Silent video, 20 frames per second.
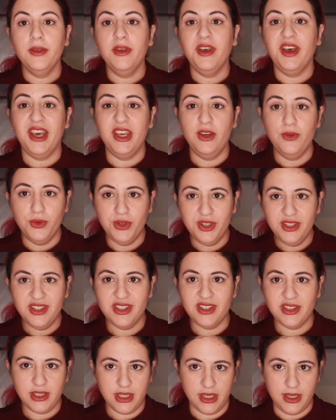I would
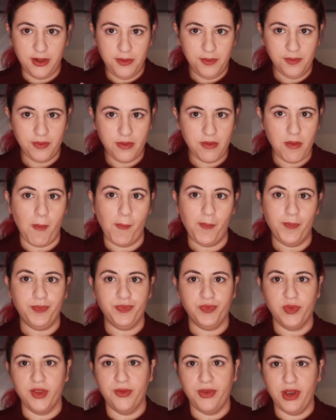still,
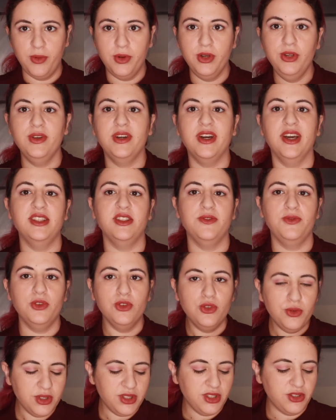if I were you guys, if you're
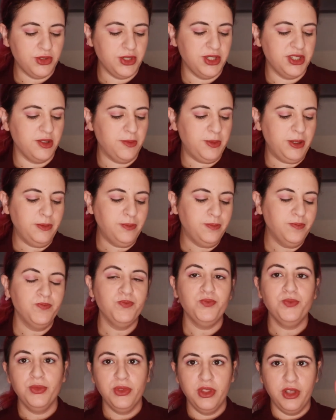doing this recipe,
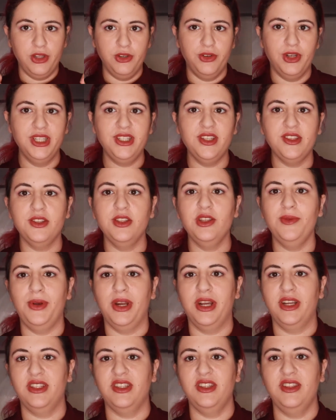I'll write it in the
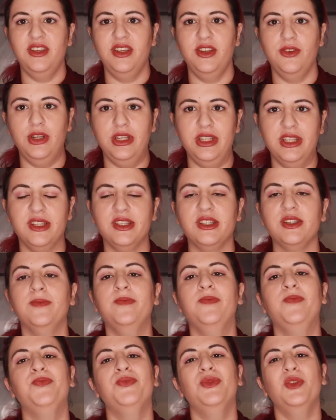brackets and the ingredients,
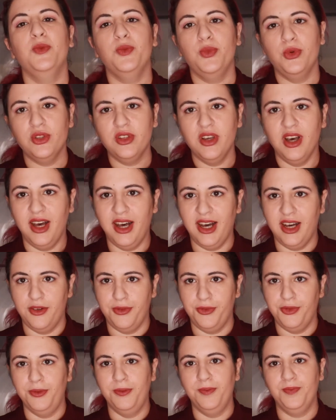put half
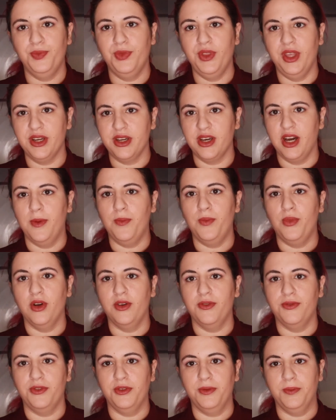a cup
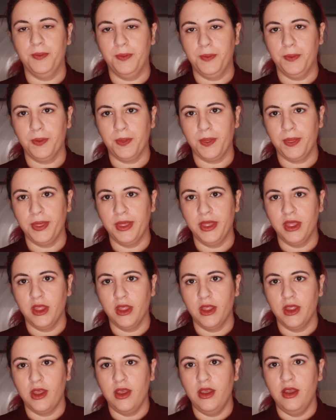of
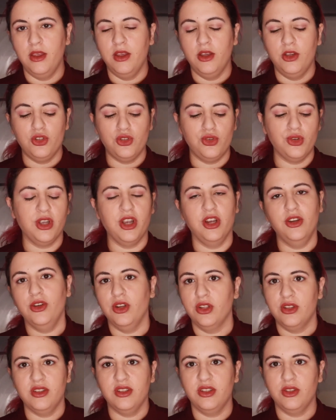sugar,
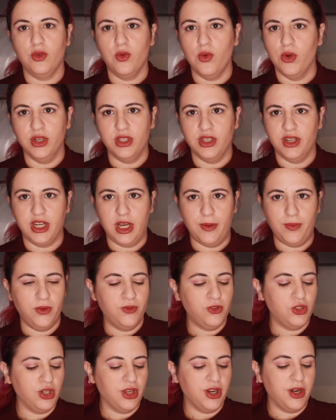not quarter cup of
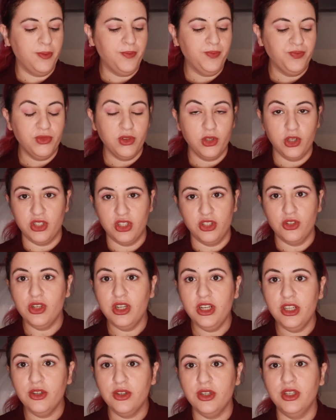sugar, because it's
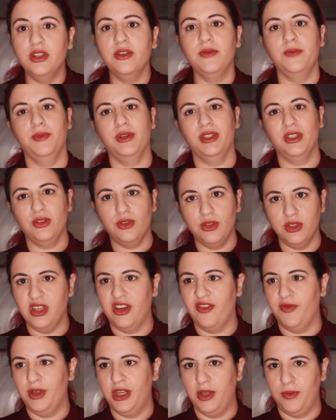really good, but it could
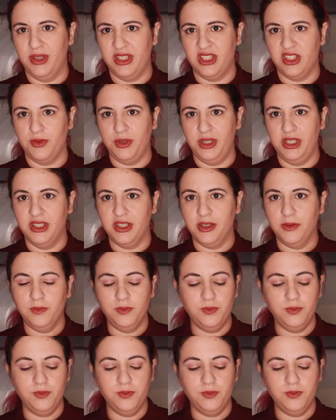have been a bit sweeter.